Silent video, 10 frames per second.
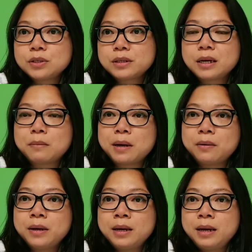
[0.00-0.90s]
Just think
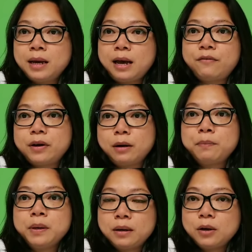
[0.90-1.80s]
about having a
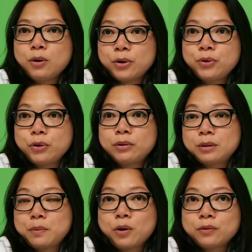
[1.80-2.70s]
pillow on your the
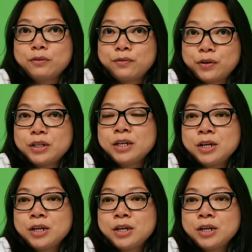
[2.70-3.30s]
ball of the foot.